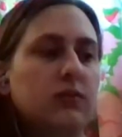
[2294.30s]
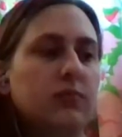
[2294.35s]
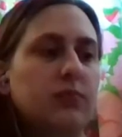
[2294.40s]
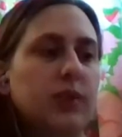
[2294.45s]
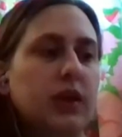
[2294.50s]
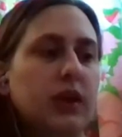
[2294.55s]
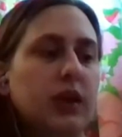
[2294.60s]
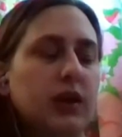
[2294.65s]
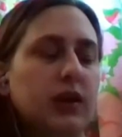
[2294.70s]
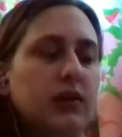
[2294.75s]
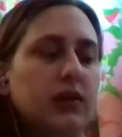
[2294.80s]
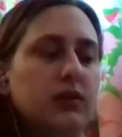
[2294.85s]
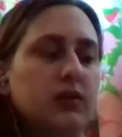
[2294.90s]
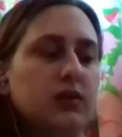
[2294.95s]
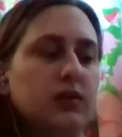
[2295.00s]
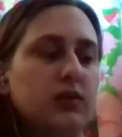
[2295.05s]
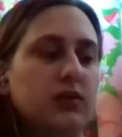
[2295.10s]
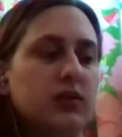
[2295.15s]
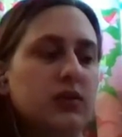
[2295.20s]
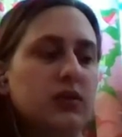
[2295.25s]

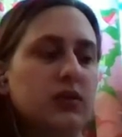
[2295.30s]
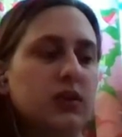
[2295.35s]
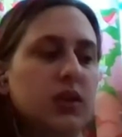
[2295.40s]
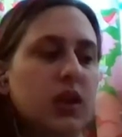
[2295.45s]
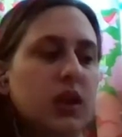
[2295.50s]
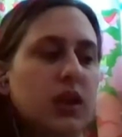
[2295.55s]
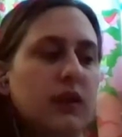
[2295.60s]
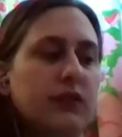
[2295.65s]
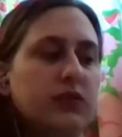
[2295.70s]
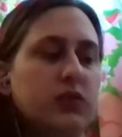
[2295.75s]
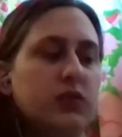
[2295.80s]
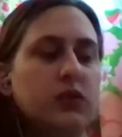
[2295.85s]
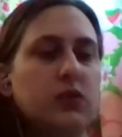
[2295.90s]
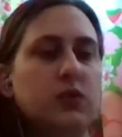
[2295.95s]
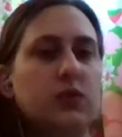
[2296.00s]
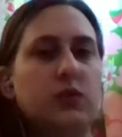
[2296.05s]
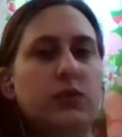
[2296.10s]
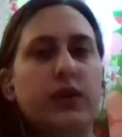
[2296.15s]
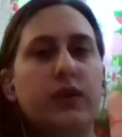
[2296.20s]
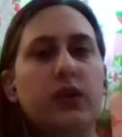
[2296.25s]
because it gives
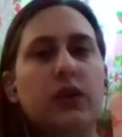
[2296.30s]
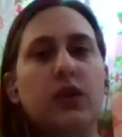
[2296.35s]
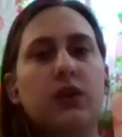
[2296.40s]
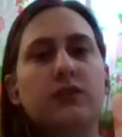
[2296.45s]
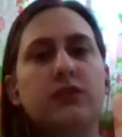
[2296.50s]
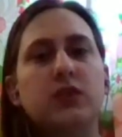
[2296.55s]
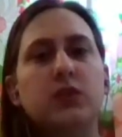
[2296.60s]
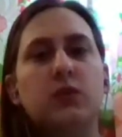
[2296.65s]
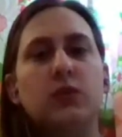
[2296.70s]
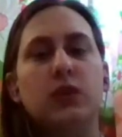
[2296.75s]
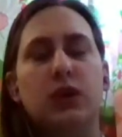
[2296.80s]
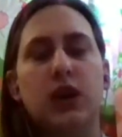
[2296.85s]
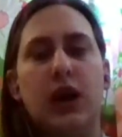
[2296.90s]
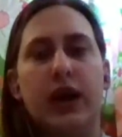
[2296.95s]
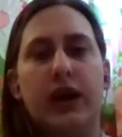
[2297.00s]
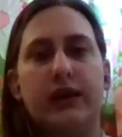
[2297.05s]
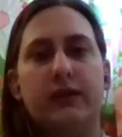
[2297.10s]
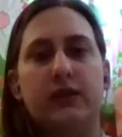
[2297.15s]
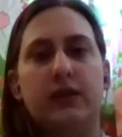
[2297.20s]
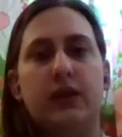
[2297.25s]
you
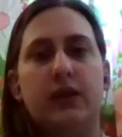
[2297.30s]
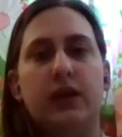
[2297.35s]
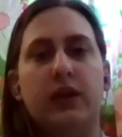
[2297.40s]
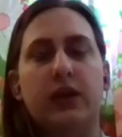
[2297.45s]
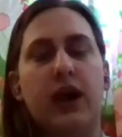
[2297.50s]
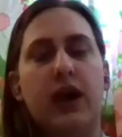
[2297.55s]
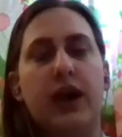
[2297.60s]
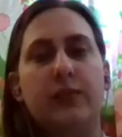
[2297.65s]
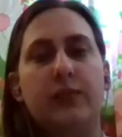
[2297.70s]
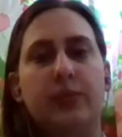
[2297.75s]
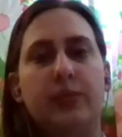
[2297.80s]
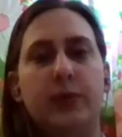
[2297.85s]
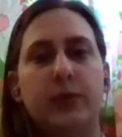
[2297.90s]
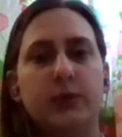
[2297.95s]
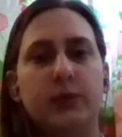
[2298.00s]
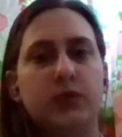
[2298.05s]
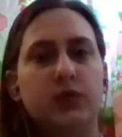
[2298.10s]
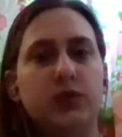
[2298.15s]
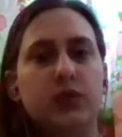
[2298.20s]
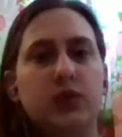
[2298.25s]
a
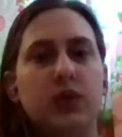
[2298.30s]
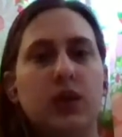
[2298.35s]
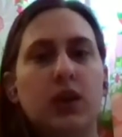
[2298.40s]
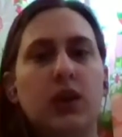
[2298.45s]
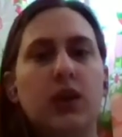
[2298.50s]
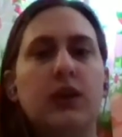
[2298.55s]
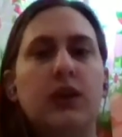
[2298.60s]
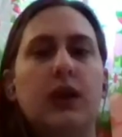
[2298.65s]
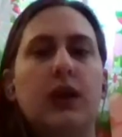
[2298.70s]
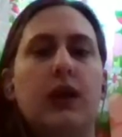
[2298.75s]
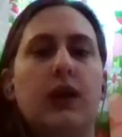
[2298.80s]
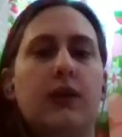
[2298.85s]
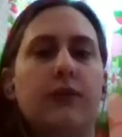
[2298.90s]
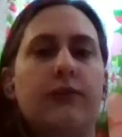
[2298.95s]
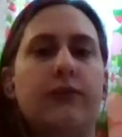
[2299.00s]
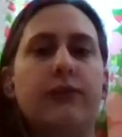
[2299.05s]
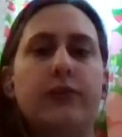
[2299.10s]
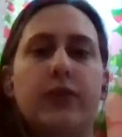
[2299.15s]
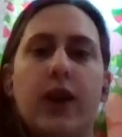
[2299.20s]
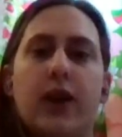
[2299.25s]
guidepost
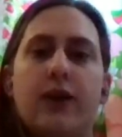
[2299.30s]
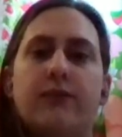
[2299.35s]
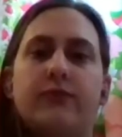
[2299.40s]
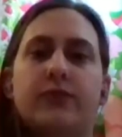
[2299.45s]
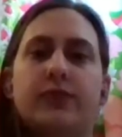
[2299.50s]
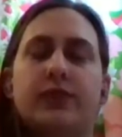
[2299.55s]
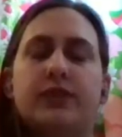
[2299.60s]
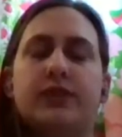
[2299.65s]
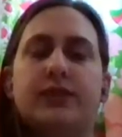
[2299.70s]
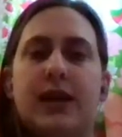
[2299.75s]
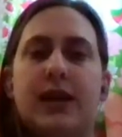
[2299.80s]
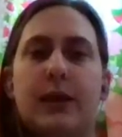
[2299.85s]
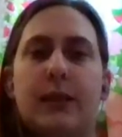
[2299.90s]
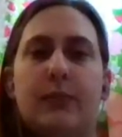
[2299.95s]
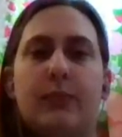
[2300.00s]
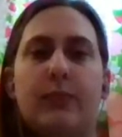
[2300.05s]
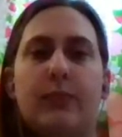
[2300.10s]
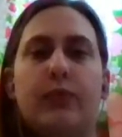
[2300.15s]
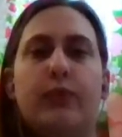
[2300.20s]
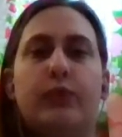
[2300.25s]
for every step
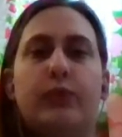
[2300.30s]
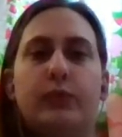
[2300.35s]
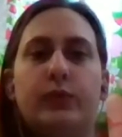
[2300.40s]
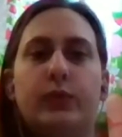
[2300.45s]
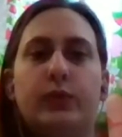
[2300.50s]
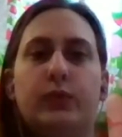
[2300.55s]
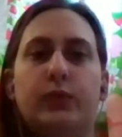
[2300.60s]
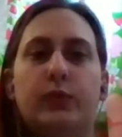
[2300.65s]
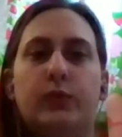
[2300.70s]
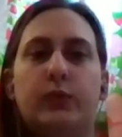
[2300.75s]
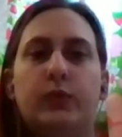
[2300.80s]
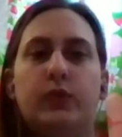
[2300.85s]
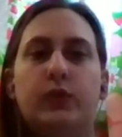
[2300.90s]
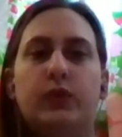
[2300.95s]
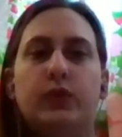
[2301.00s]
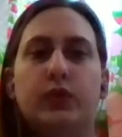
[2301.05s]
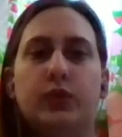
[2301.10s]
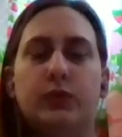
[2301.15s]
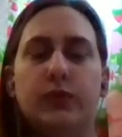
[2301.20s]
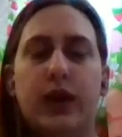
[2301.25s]
through
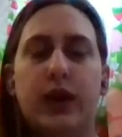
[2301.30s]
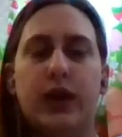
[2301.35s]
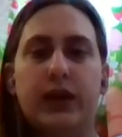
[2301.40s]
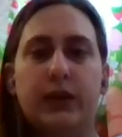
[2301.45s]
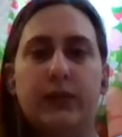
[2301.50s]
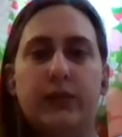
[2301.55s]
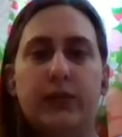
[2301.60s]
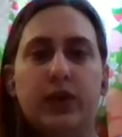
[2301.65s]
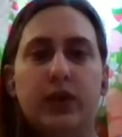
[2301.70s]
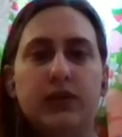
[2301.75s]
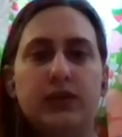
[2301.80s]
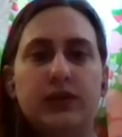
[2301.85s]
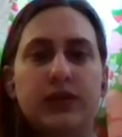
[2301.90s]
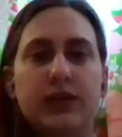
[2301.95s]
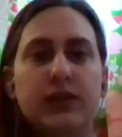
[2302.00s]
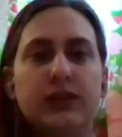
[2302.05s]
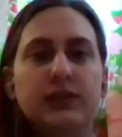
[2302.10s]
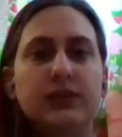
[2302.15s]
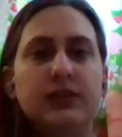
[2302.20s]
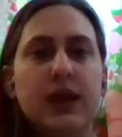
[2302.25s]
your writing
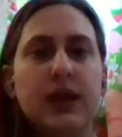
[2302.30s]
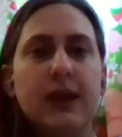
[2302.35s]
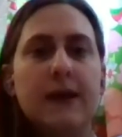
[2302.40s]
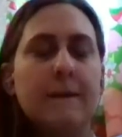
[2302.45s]
process.